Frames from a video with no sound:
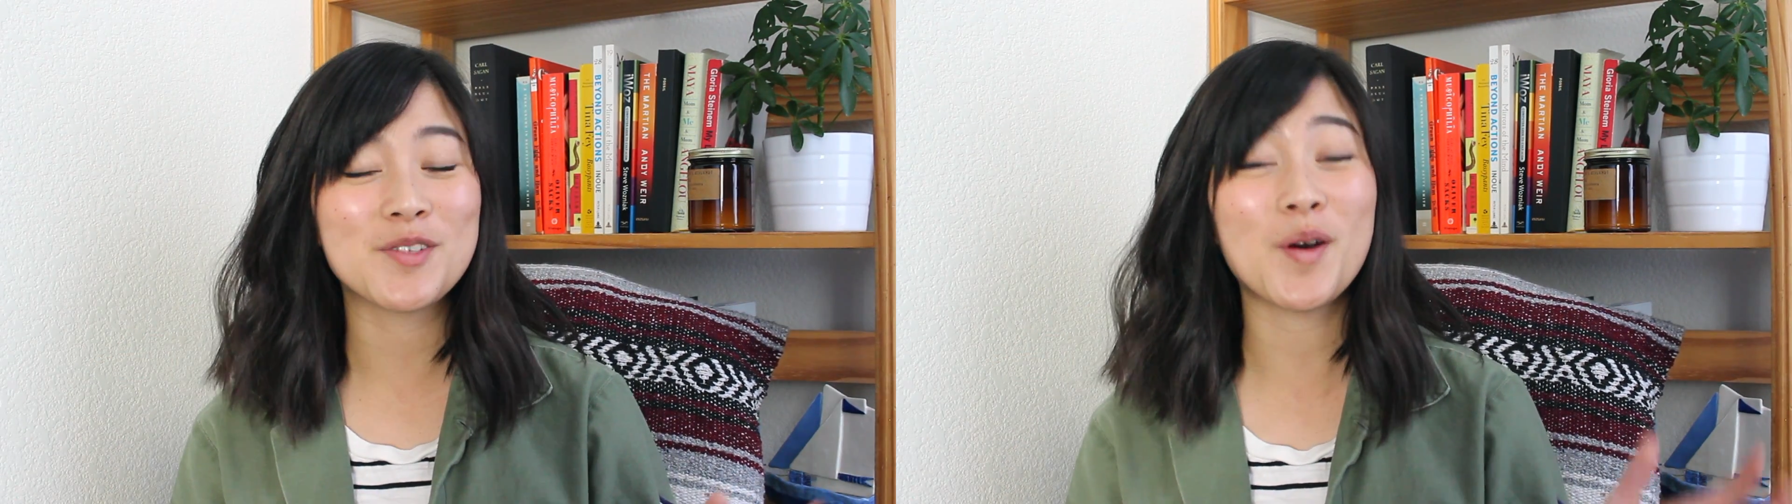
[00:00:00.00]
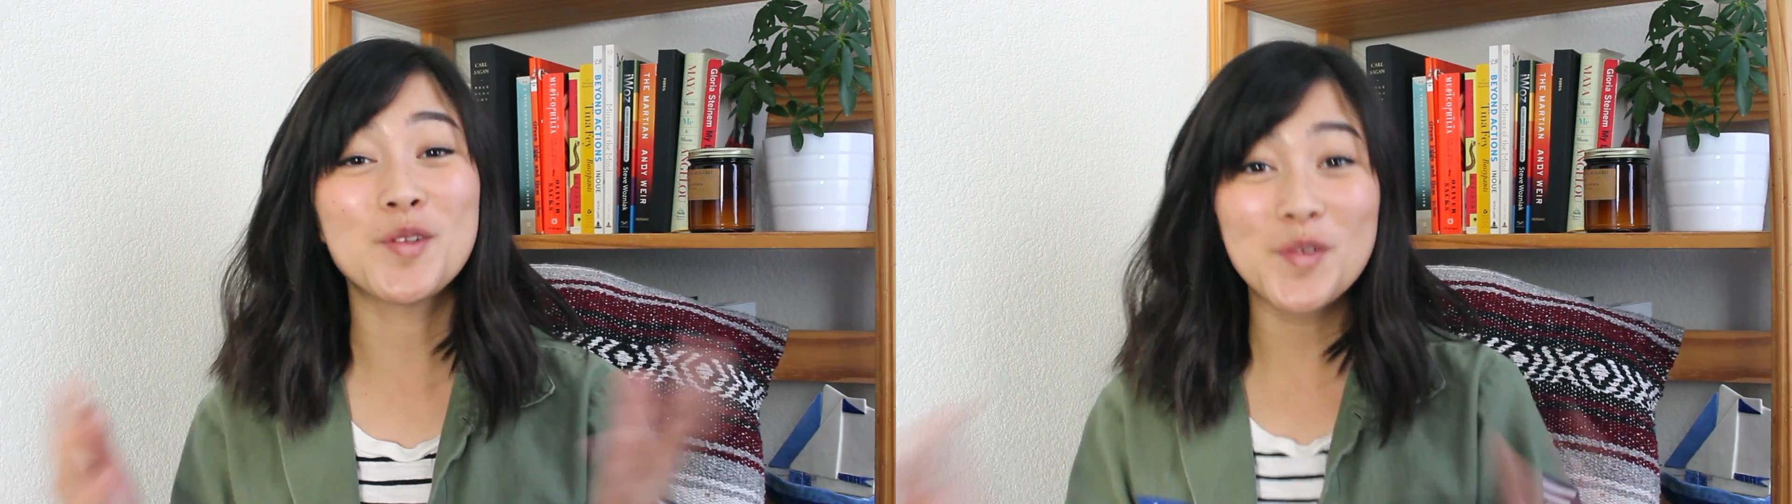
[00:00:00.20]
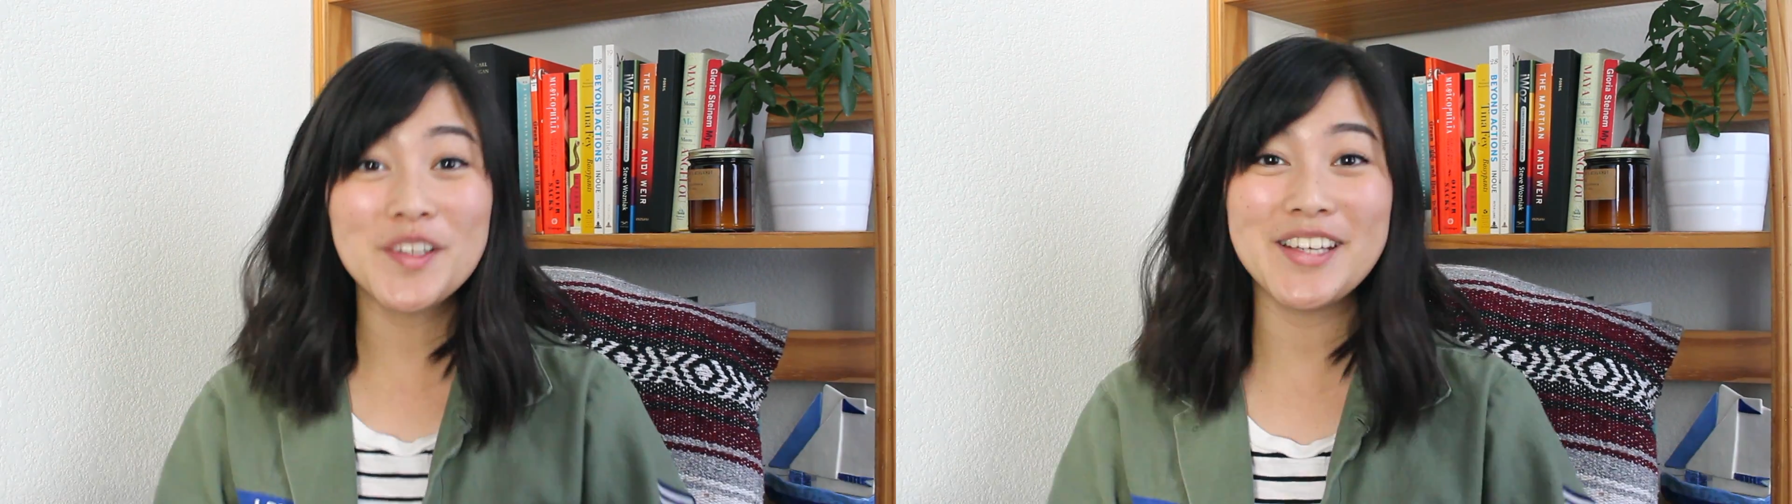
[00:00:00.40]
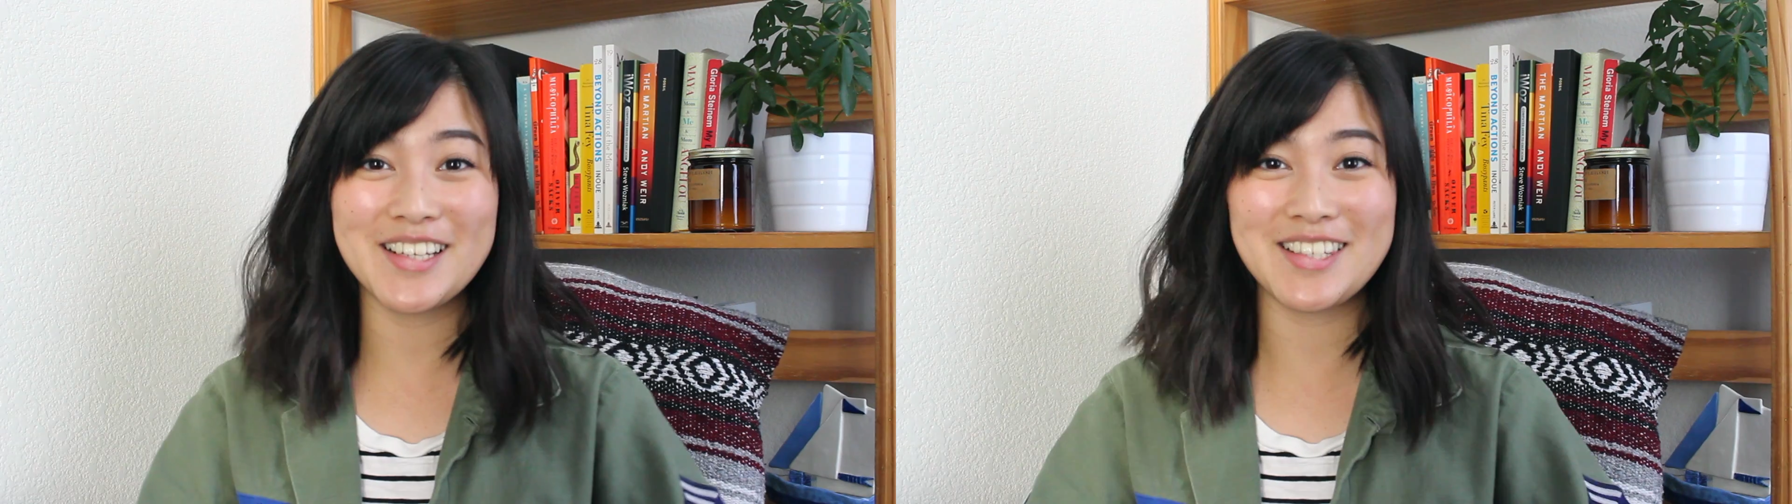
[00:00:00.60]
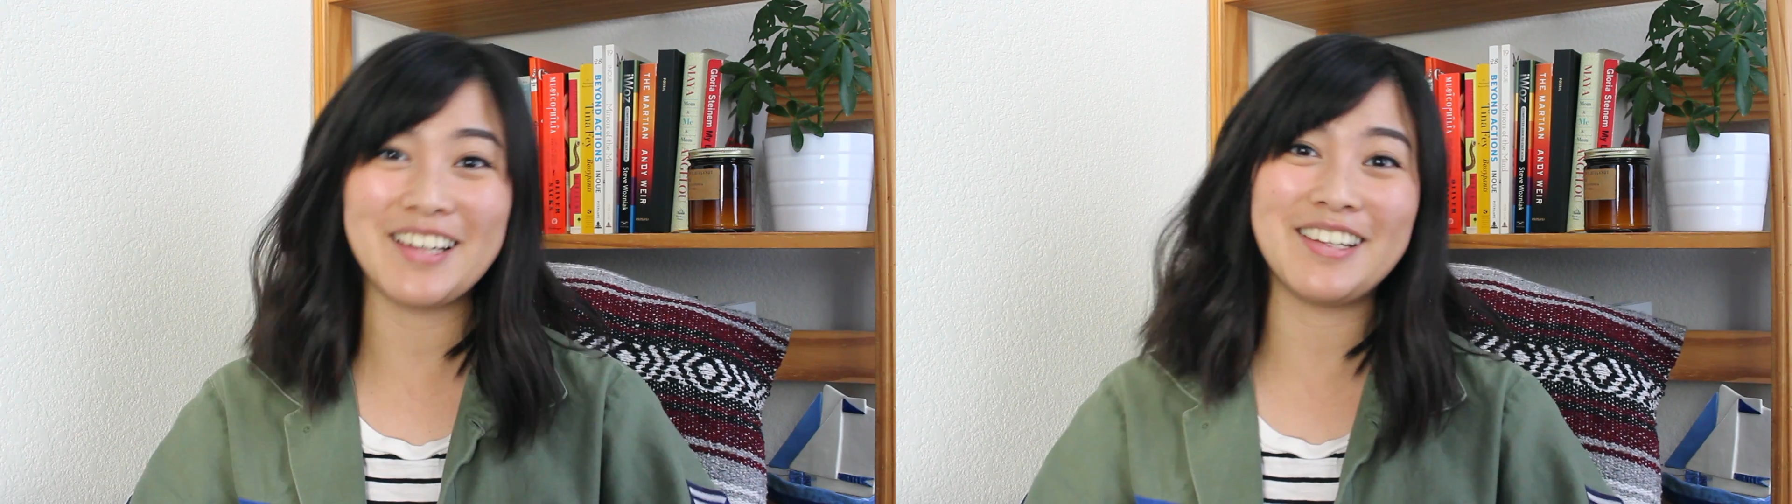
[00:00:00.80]
so I was really
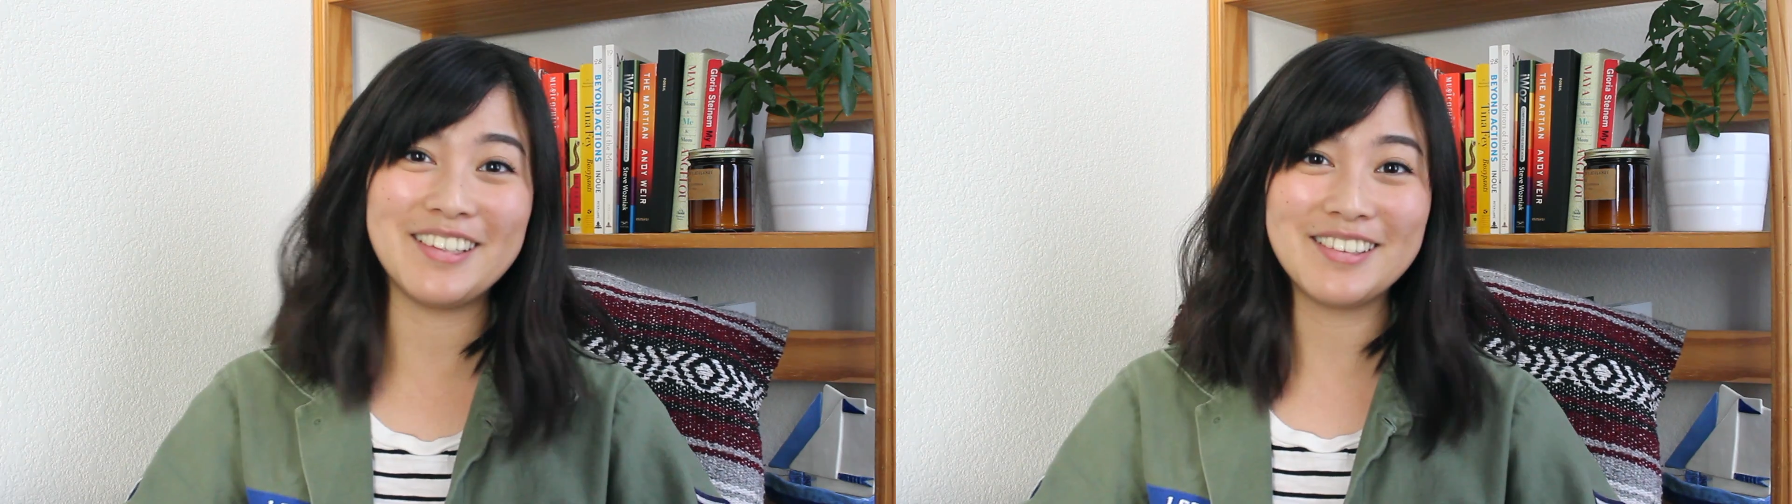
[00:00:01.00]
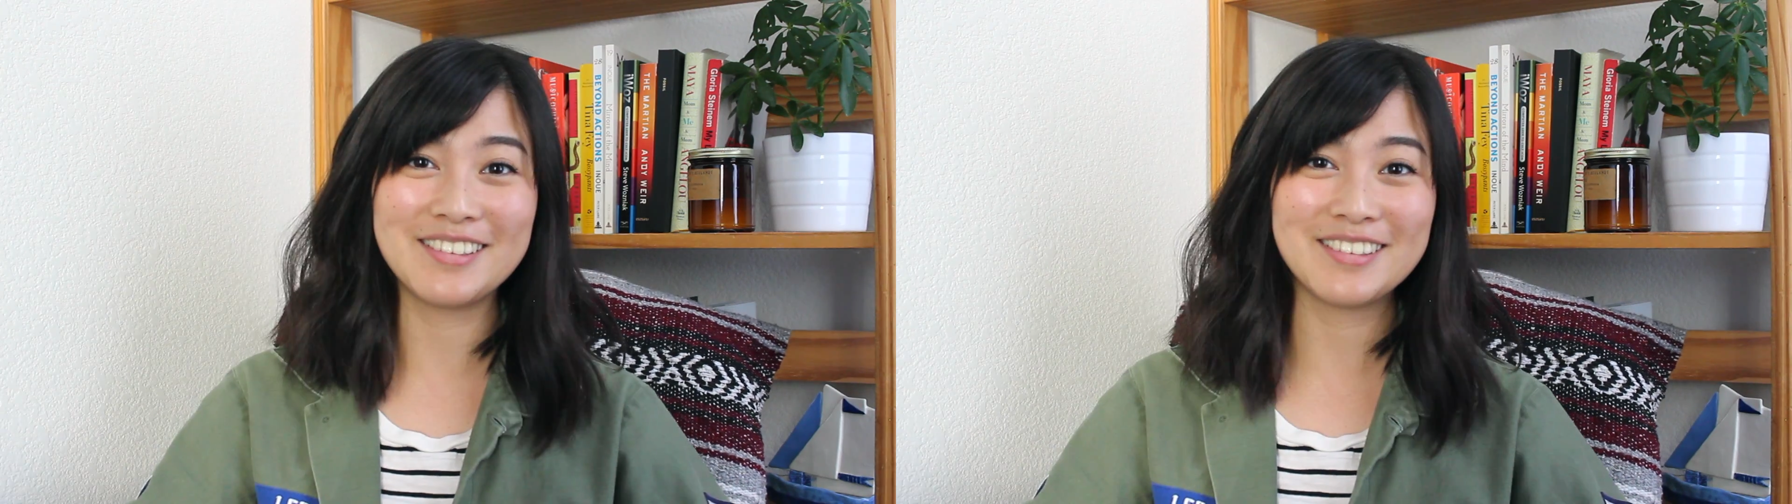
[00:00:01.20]
excited.